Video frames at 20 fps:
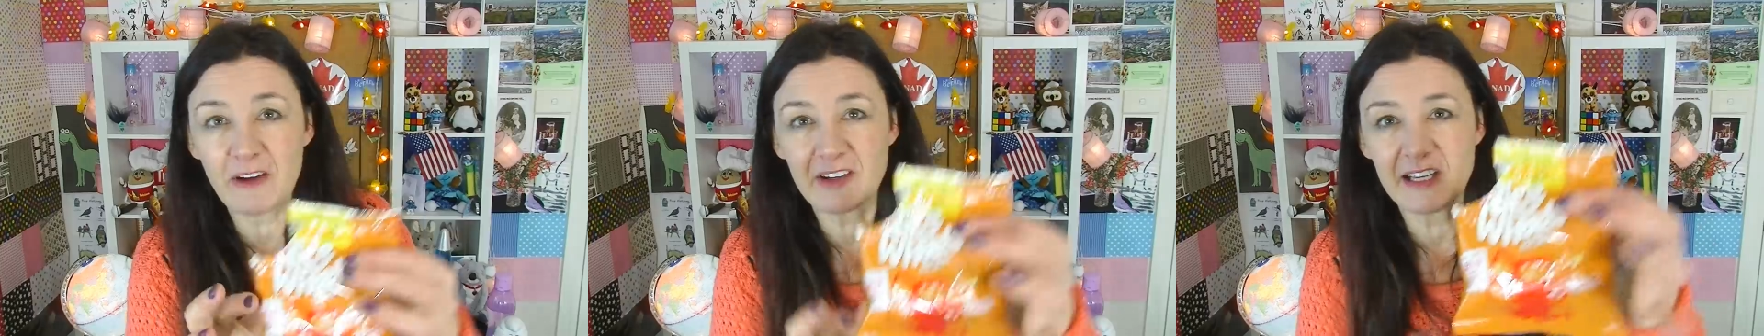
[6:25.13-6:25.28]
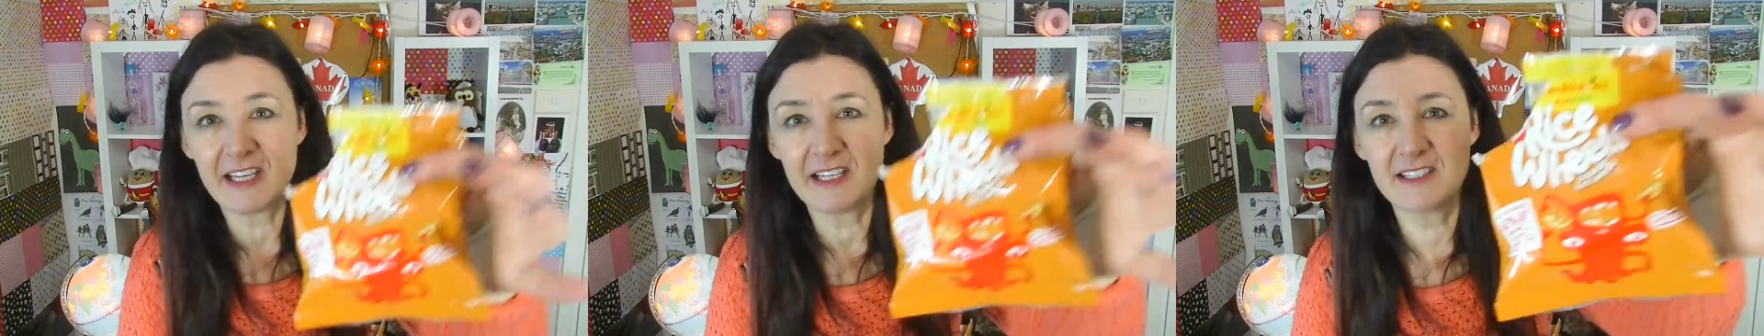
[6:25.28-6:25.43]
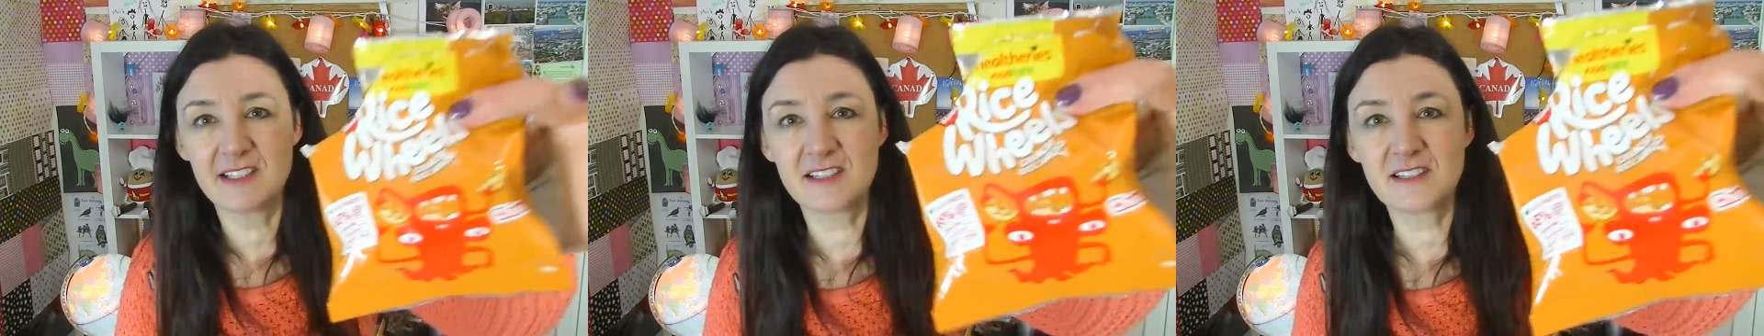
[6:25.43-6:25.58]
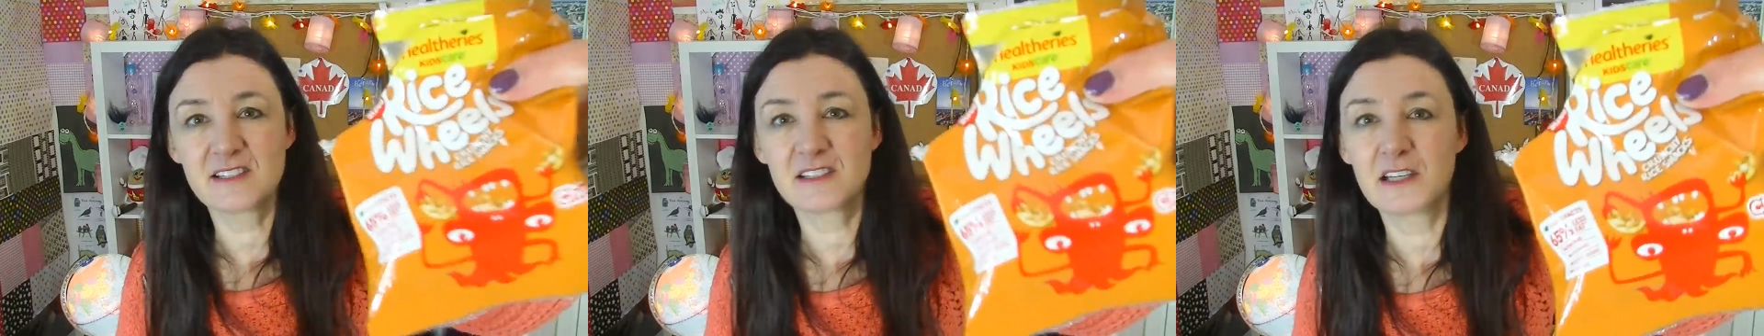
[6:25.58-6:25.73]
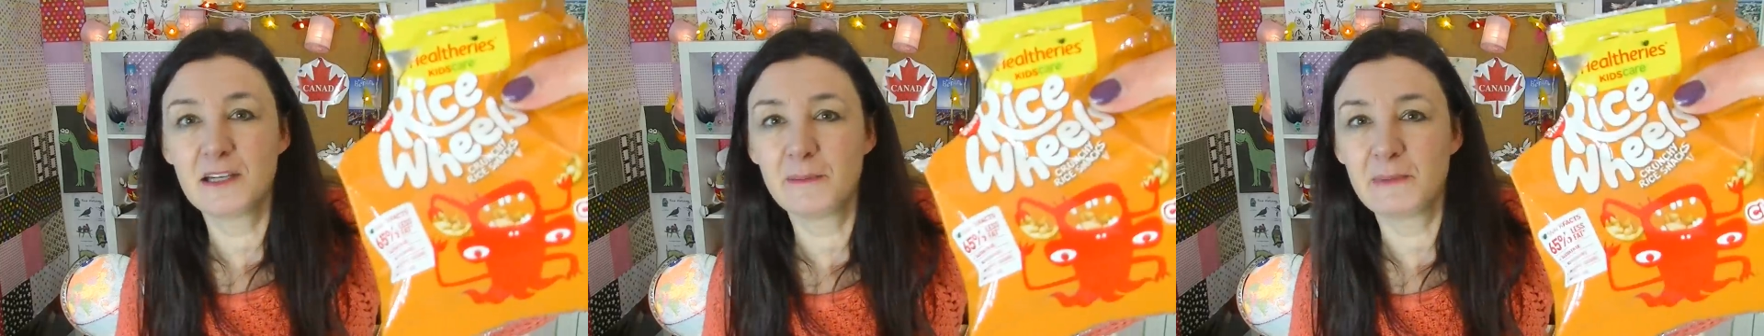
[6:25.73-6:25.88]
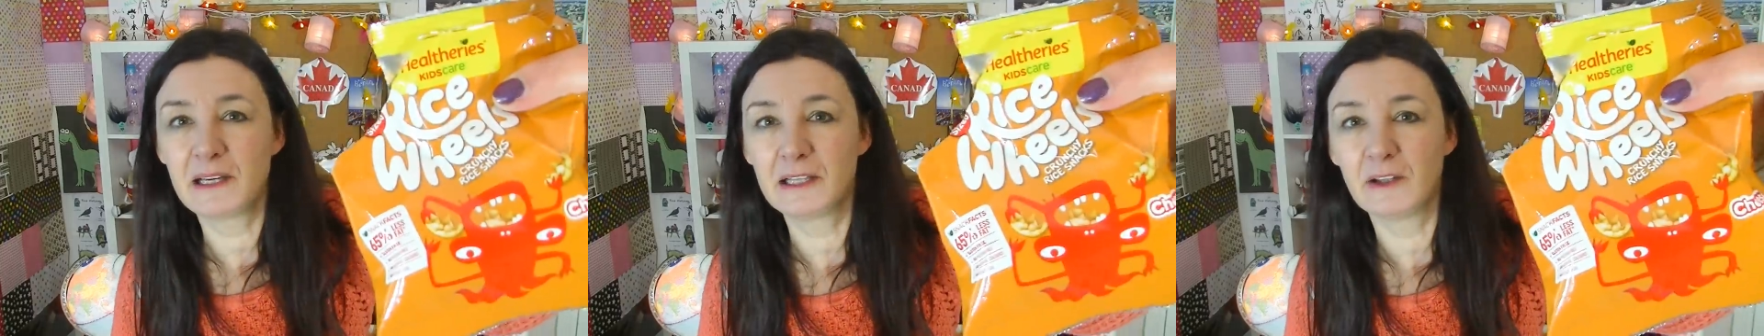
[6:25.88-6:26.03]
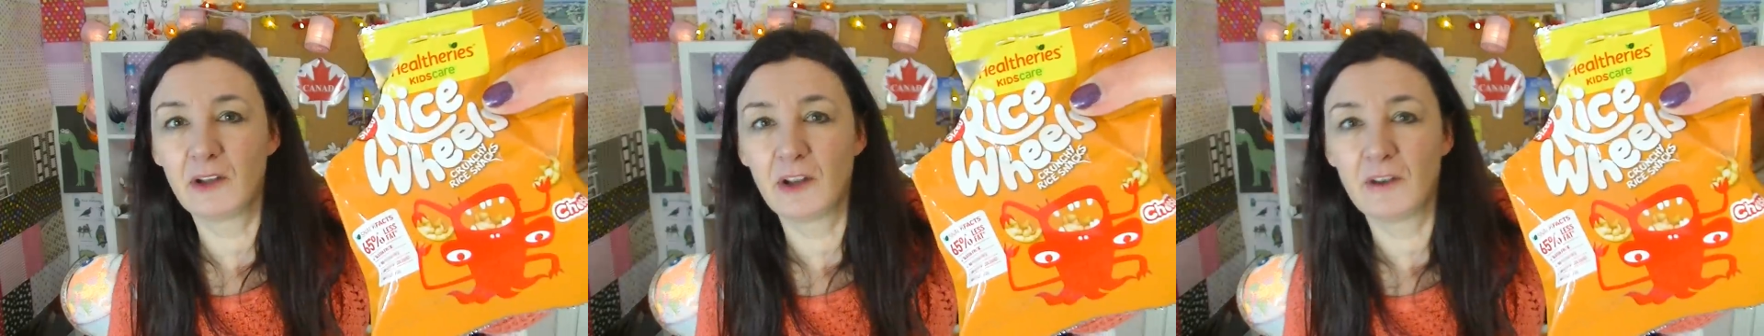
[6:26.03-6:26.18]
kids, this is going to
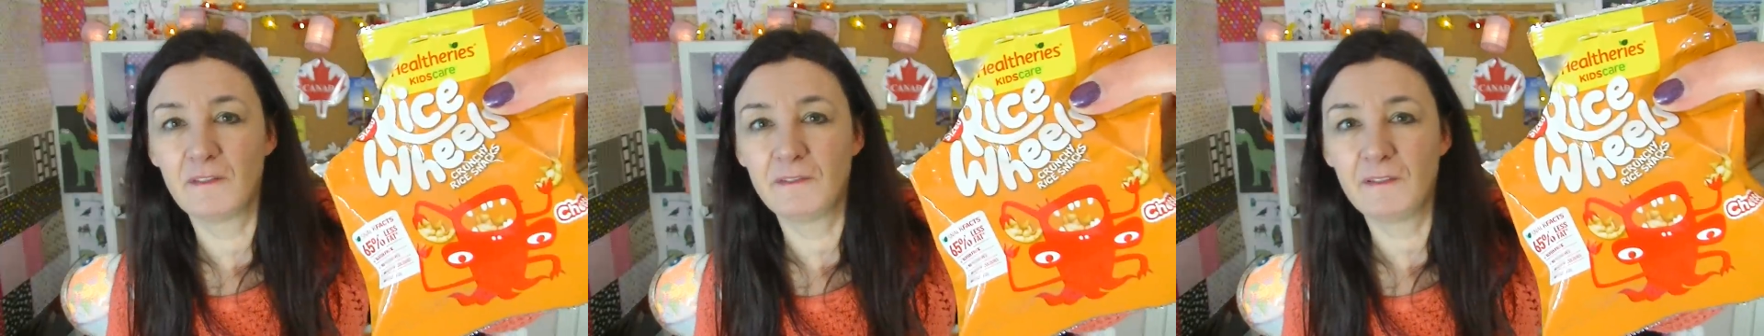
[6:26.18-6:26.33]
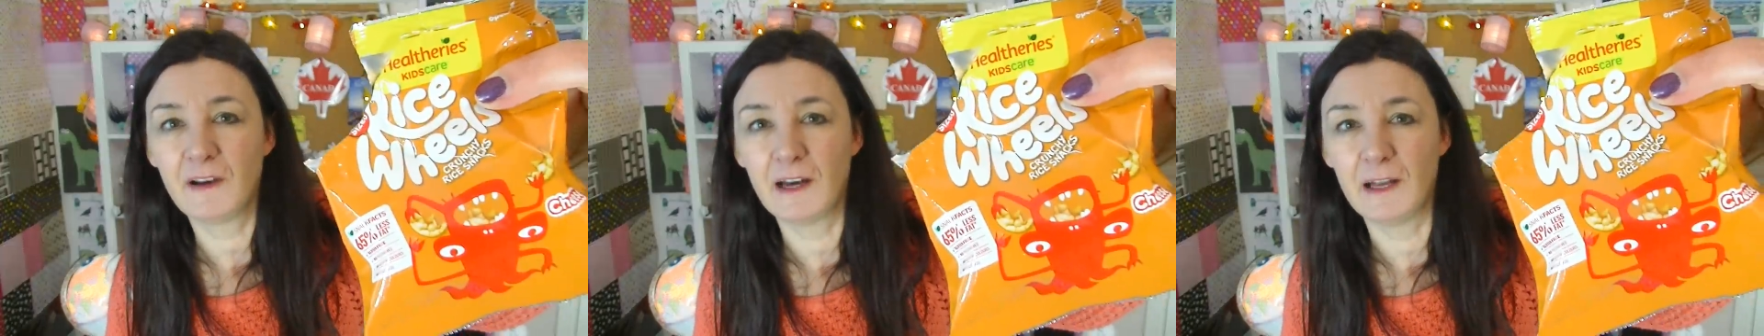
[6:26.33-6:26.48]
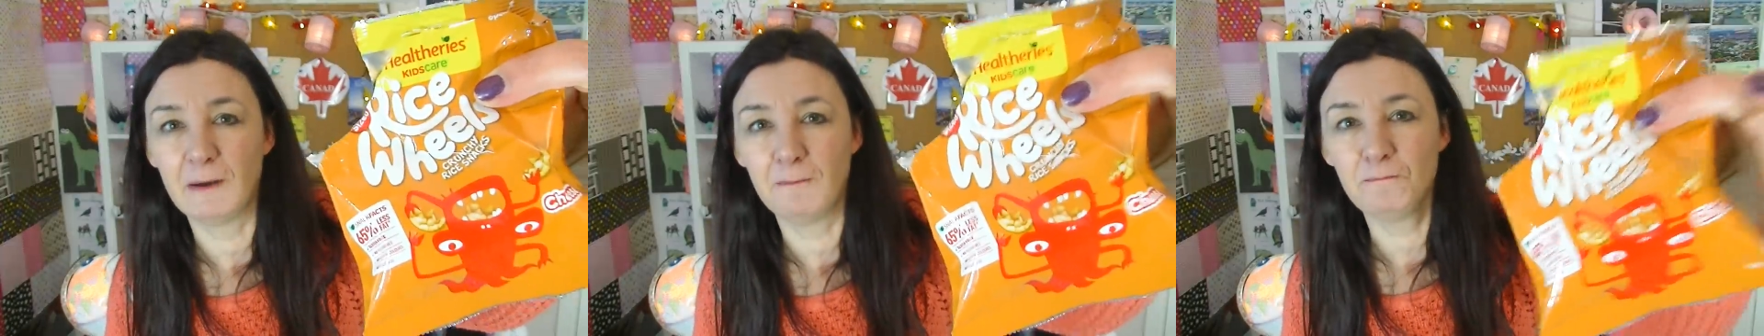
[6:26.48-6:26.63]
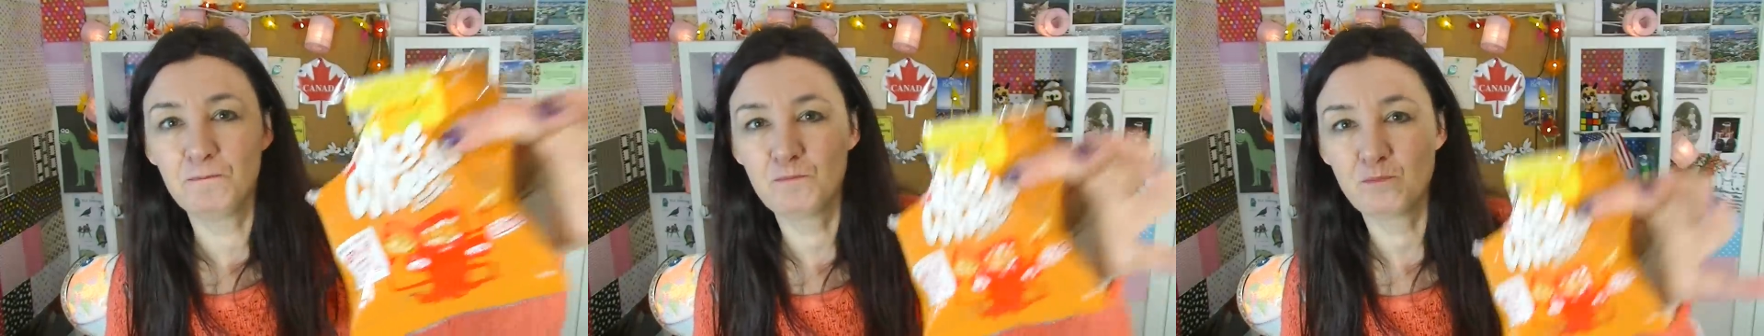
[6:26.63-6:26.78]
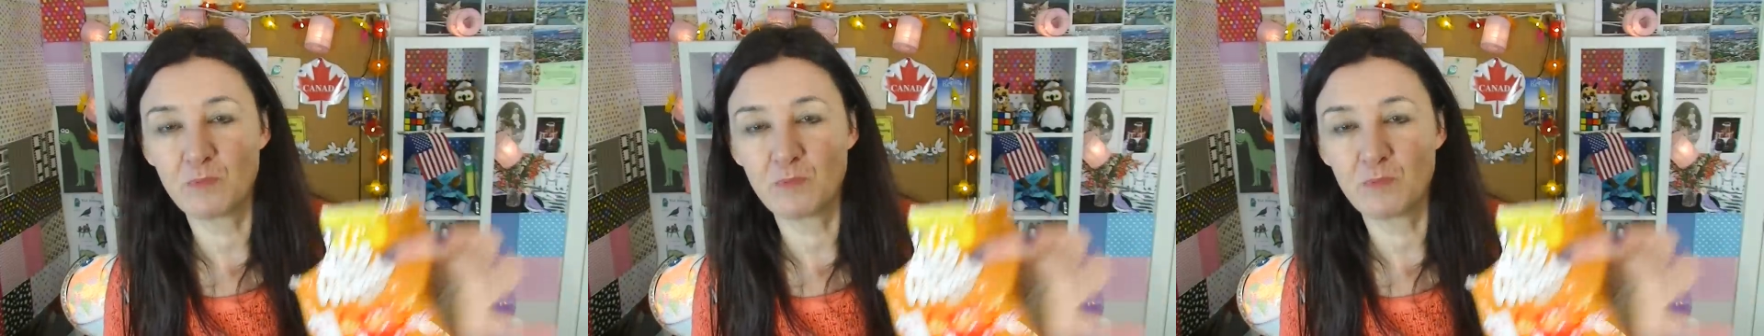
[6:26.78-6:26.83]
be a lot of fun.